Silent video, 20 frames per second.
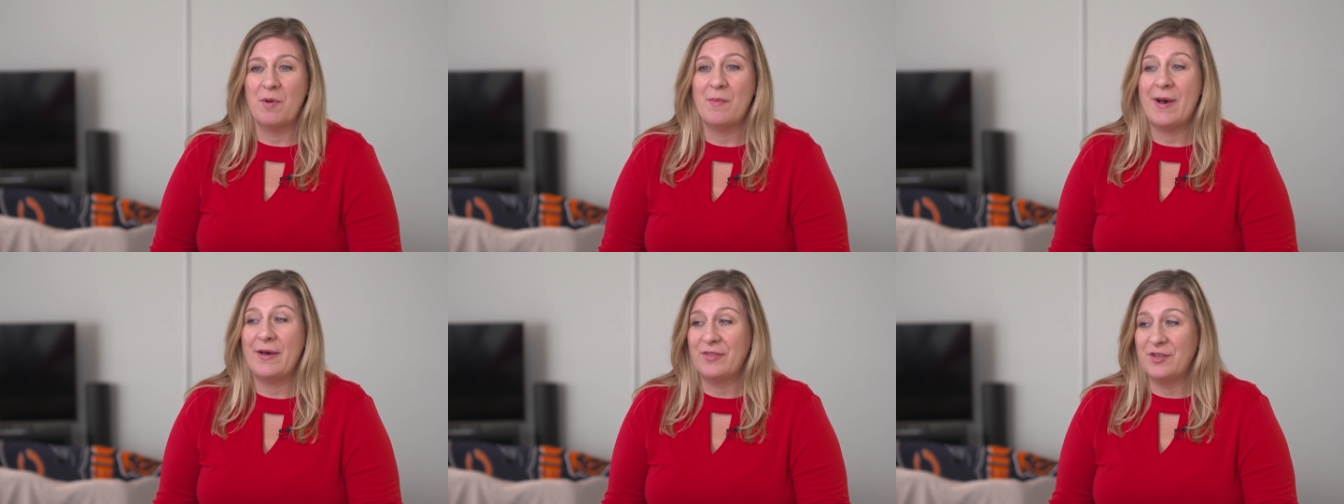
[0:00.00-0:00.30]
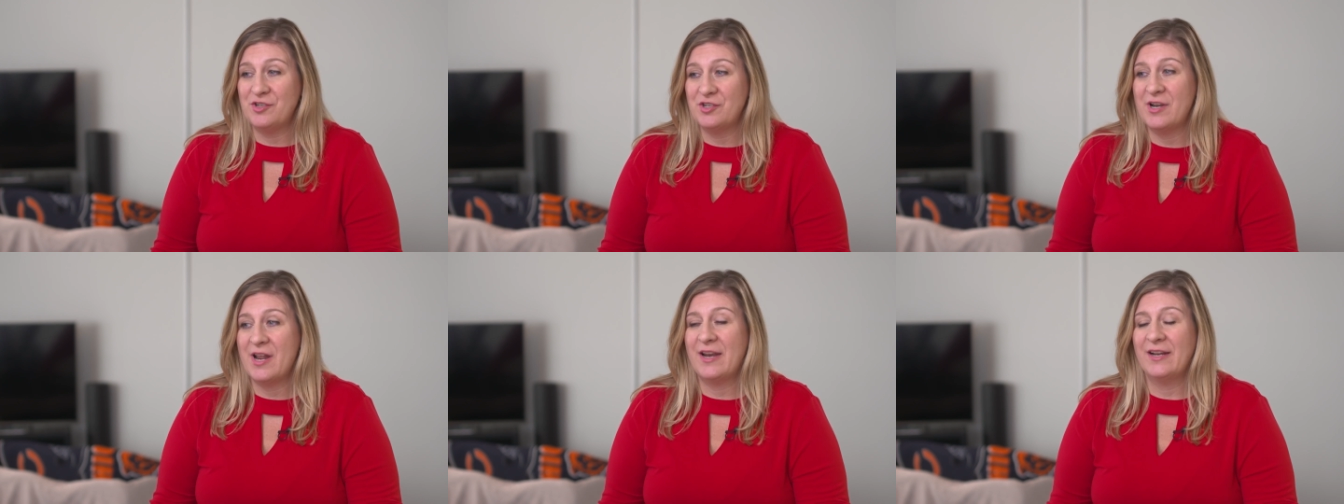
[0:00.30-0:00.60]
about
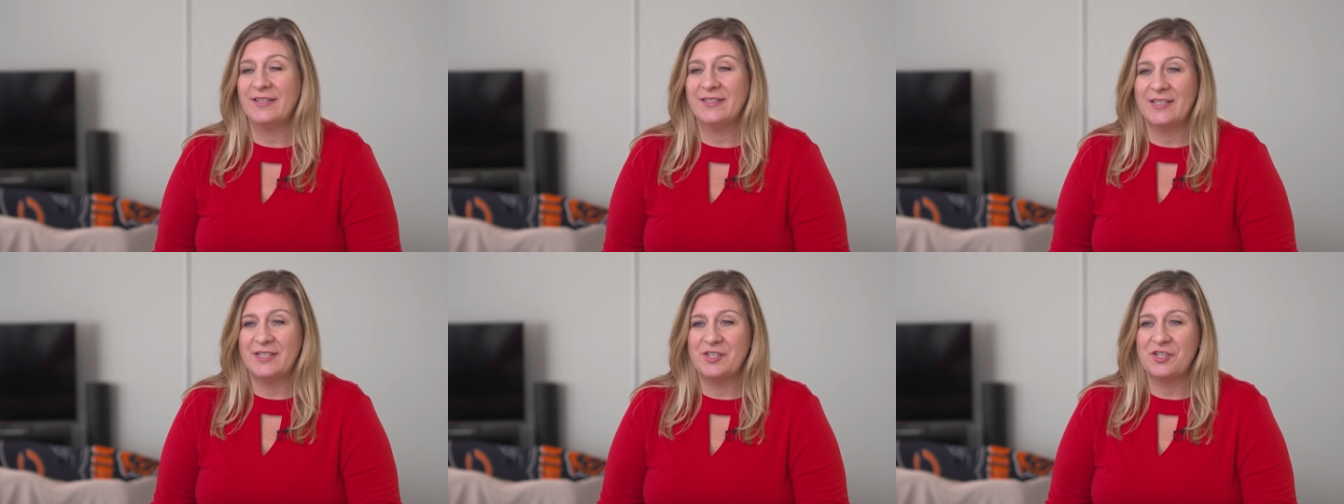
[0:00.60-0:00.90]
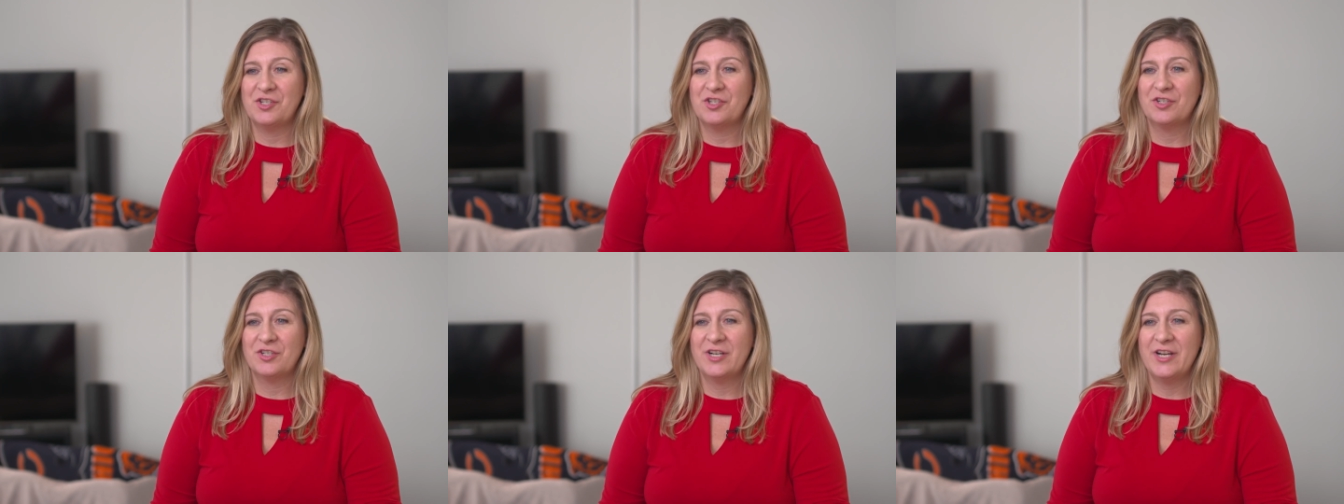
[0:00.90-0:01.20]
the genetics
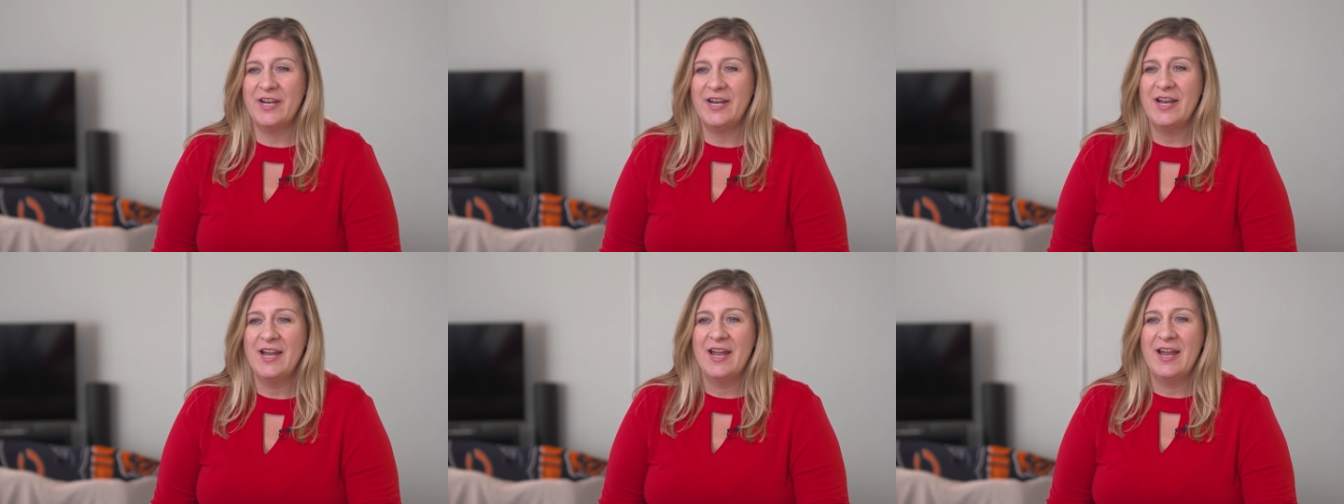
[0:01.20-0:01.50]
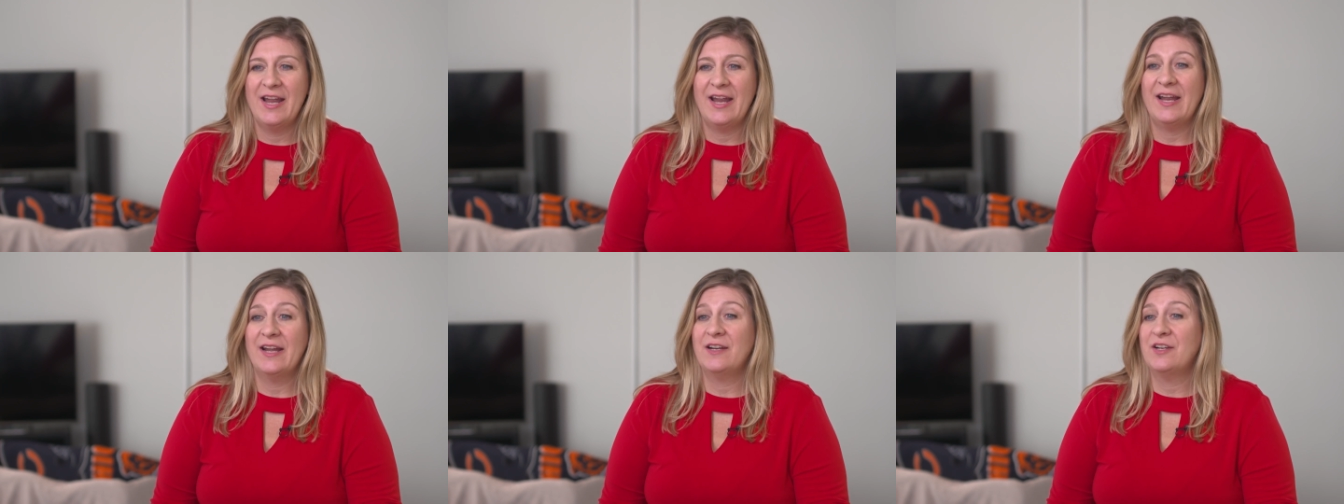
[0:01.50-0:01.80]
industry
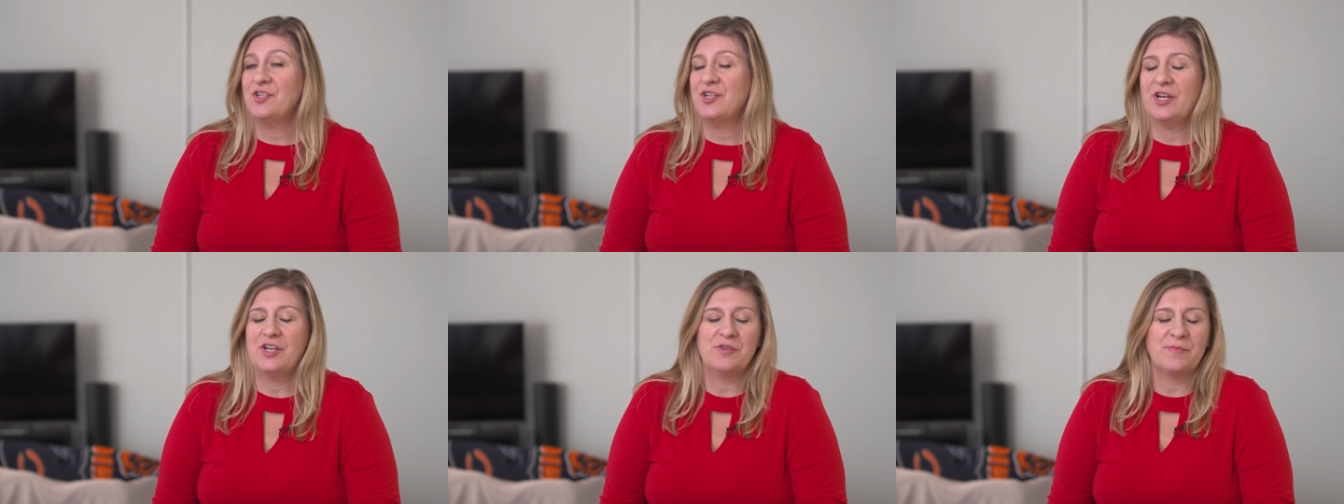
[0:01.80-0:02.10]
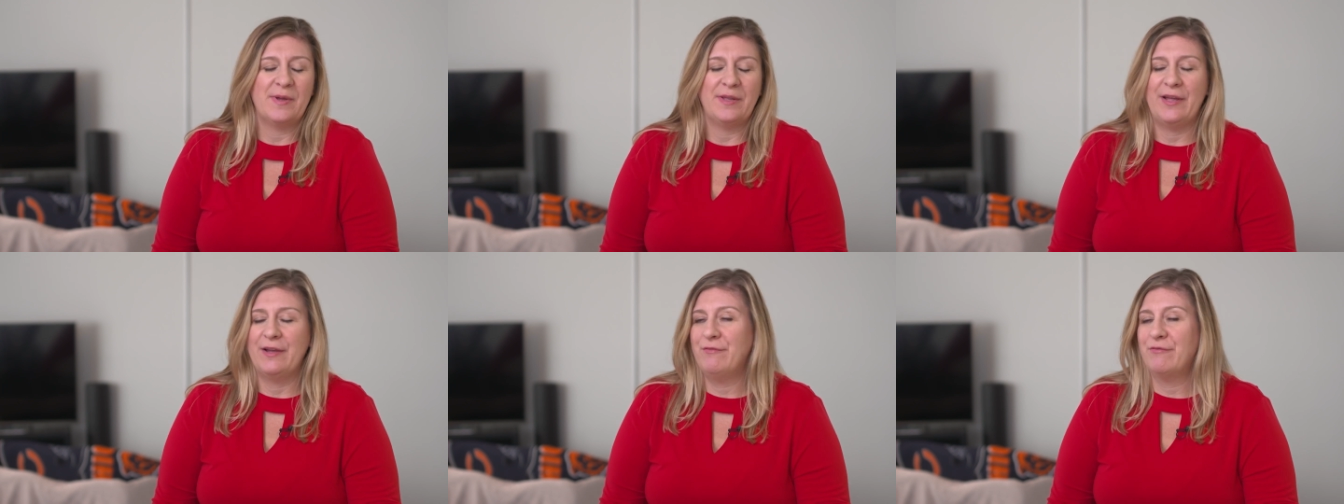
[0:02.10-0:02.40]
and it changed
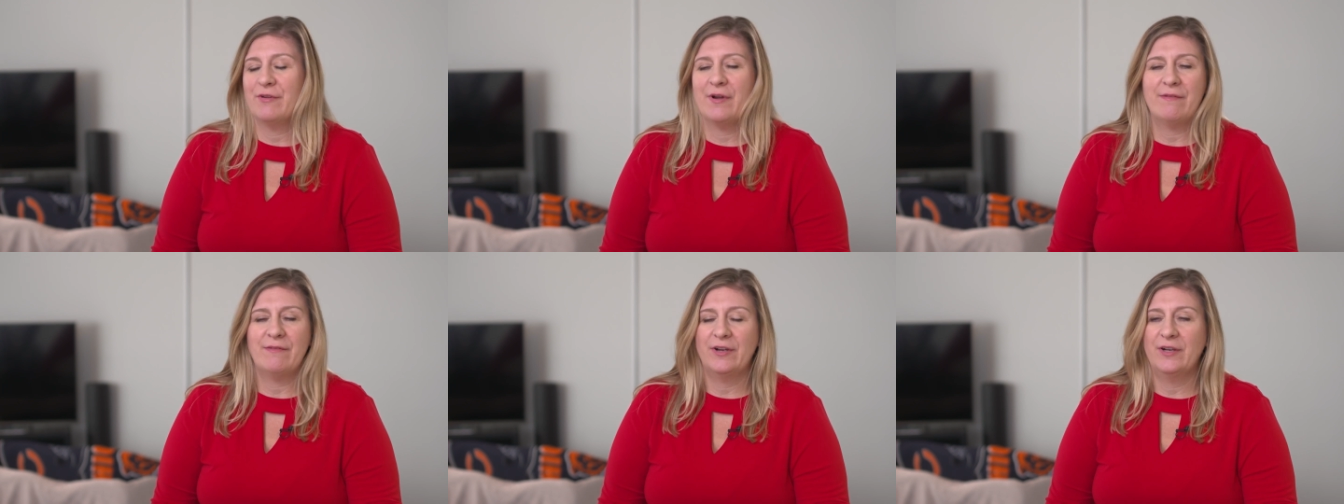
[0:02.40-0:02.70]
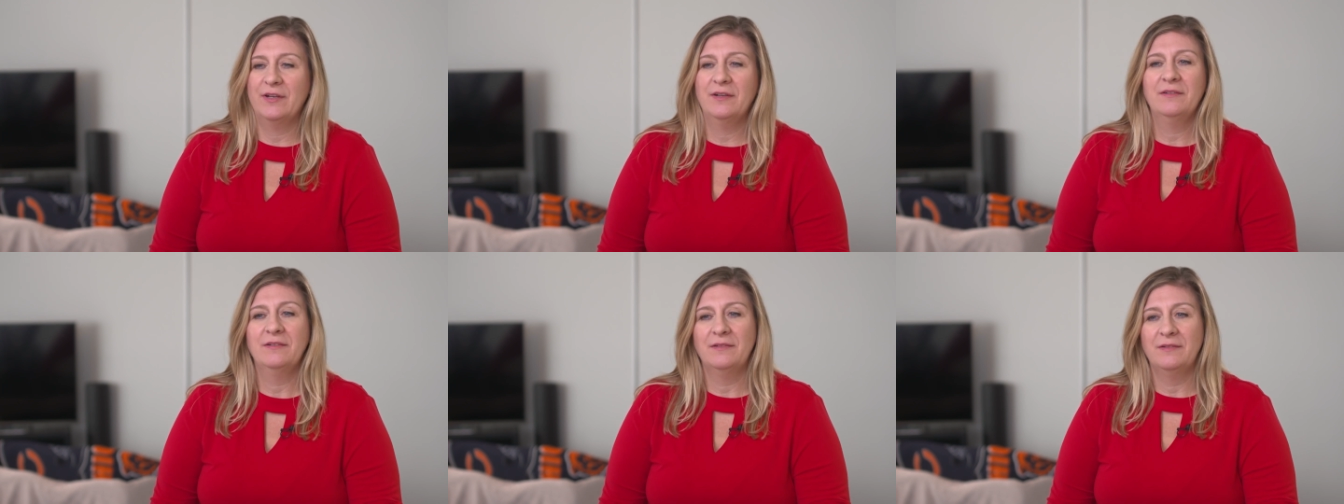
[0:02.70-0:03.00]
my life forever.